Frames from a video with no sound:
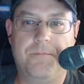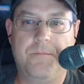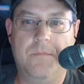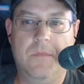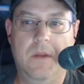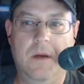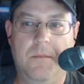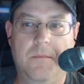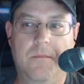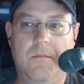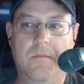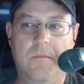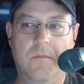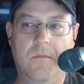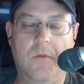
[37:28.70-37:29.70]

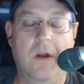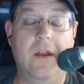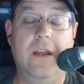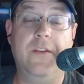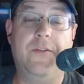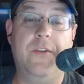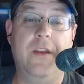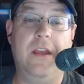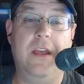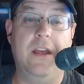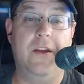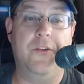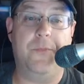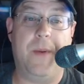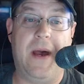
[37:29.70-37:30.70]
Yep. Well, he
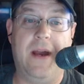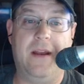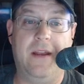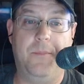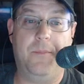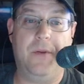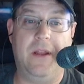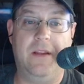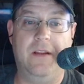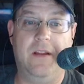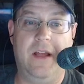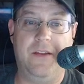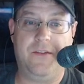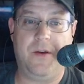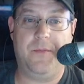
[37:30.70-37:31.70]
is back. He played in the
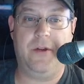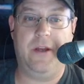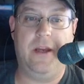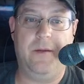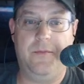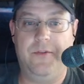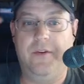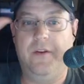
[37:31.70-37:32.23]
last couple games.